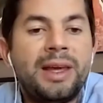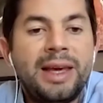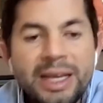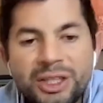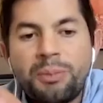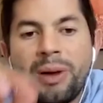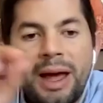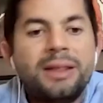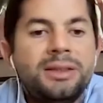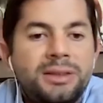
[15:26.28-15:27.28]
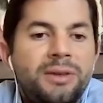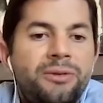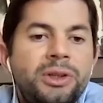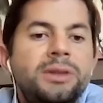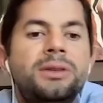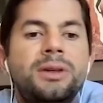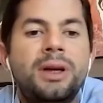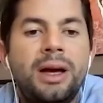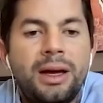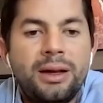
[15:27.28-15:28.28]
each plant is different,
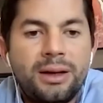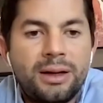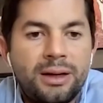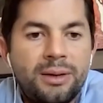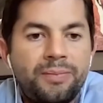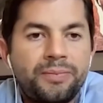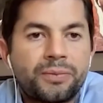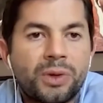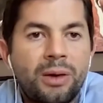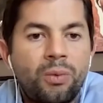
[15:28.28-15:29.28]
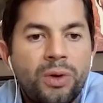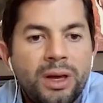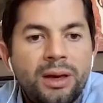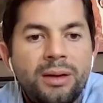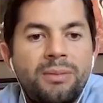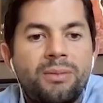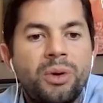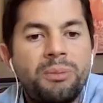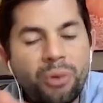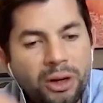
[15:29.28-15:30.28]
and
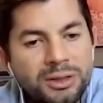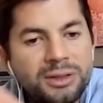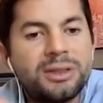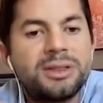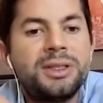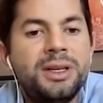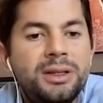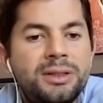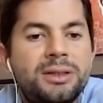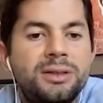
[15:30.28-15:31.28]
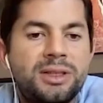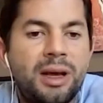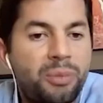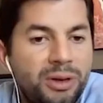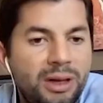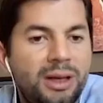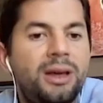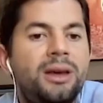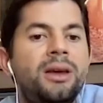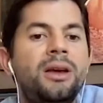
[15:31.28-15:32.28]
we process the seeds
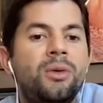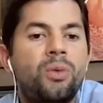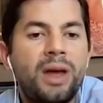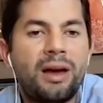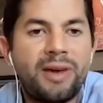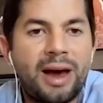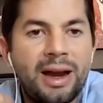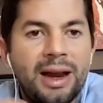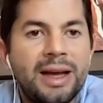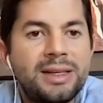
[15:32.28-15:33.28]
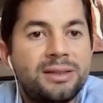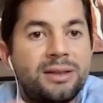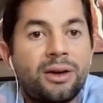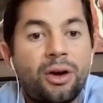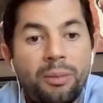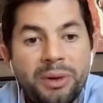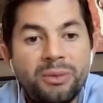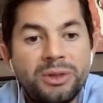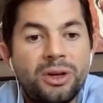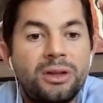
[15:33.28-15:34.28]
separately. We have analyzed the cupping
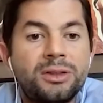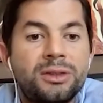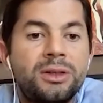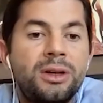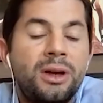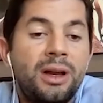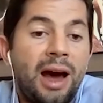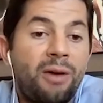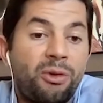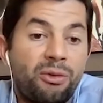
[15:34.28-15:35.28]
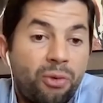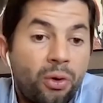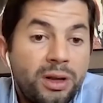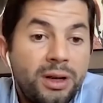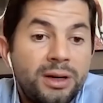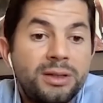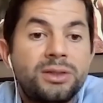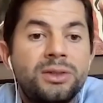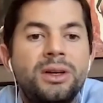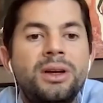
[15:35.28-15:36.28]
results now for 4
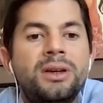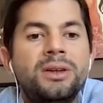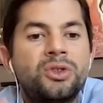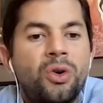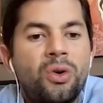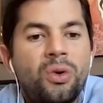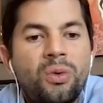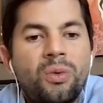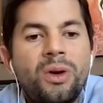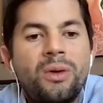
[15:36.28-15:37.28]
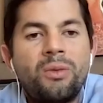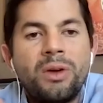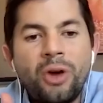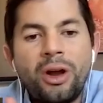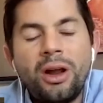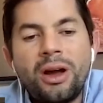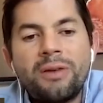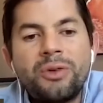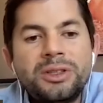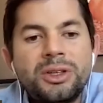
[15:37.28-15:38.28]
years. So we've done a lot
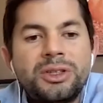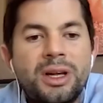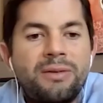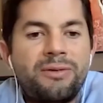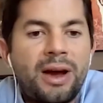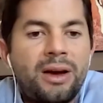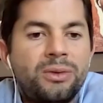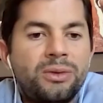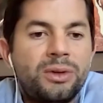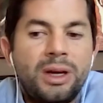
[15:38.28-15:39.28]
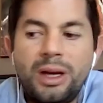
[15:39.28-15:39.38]
of research and found